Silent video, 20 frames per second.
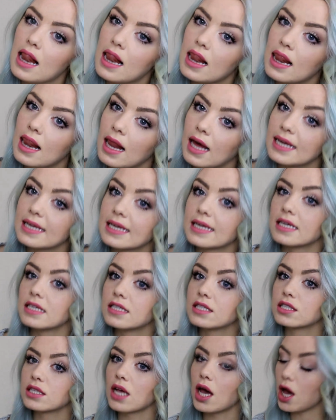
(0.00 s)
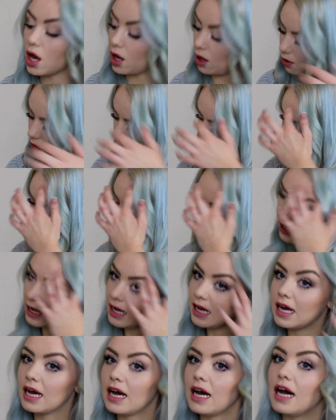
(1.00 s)
Like so.
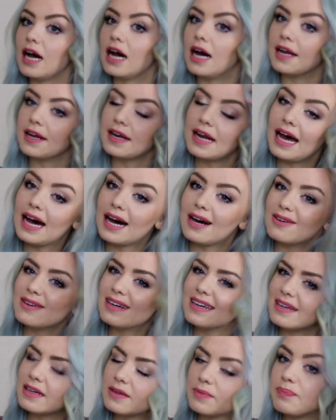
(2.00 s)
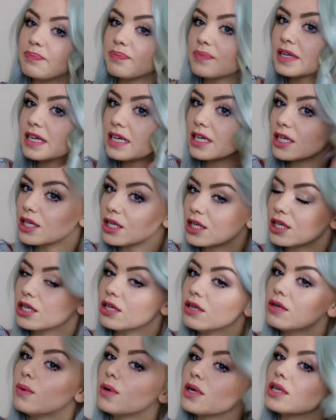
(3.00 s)
And now
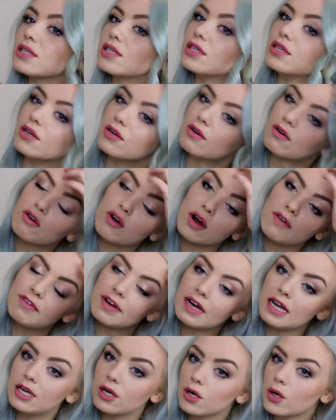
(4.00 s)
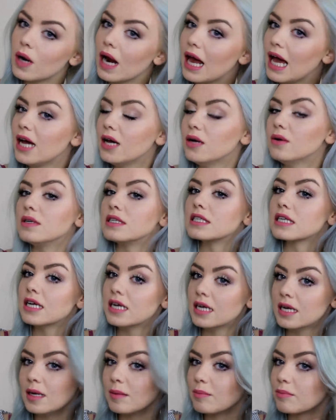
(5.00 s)
you want to ruffle it all out,
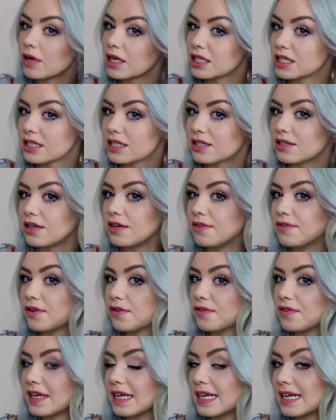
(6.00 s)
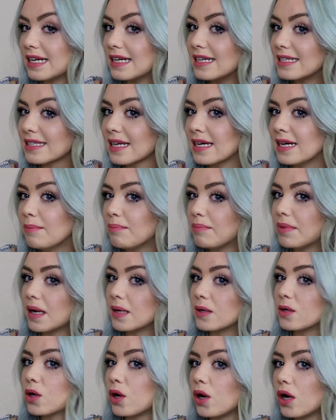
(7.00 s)
brush it through with your fingers,
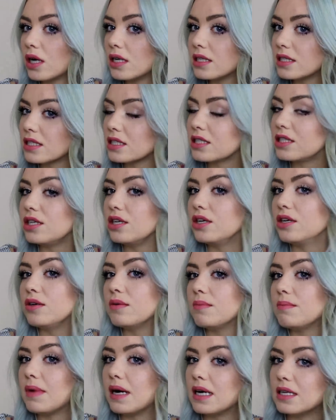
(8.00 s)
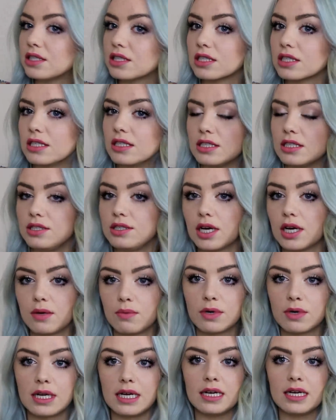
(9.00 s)
but not too much because you don't
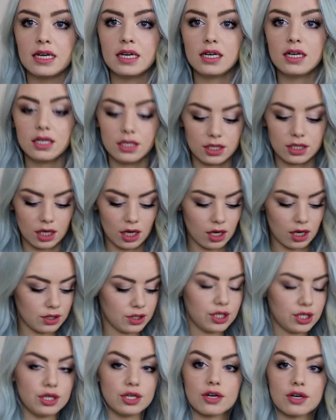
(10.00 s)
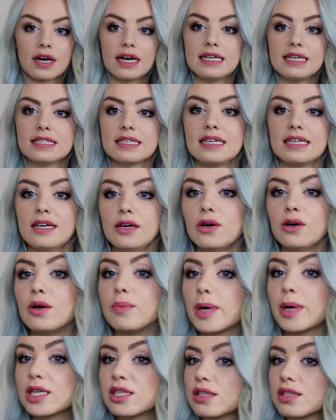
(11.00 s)
want it to go too crazy, or
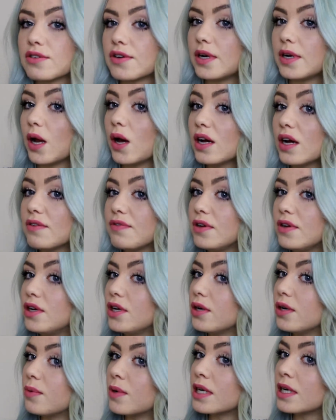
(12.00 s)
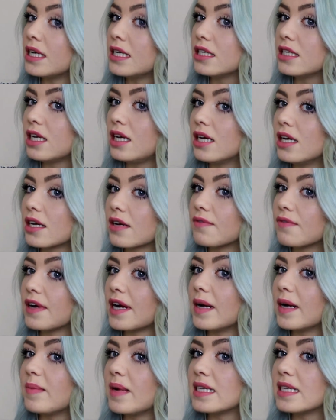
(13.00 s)
brush it through a lot if you do want it to look
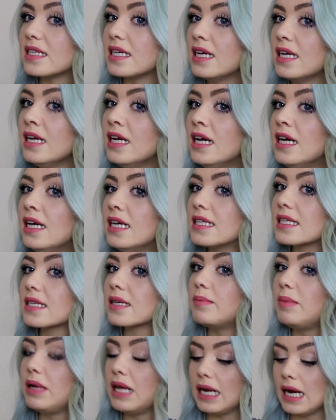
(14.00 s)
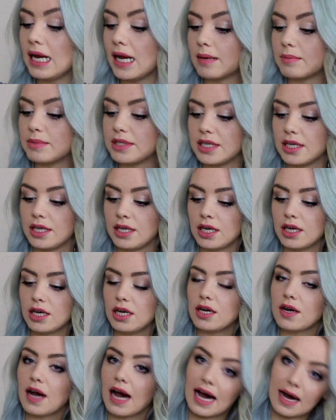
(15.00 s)
very messy. It's completely up to
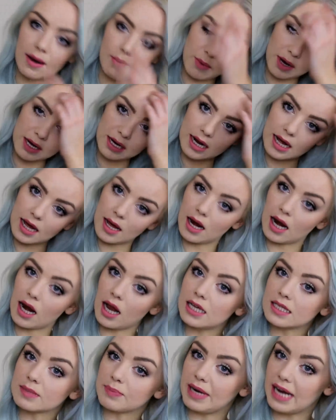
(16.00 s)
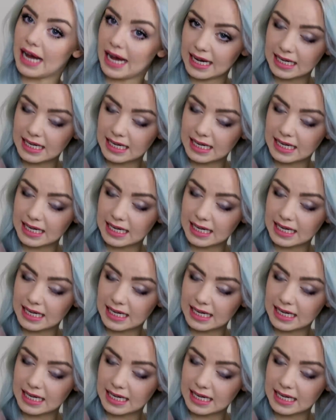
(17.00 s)
you. And one last bit of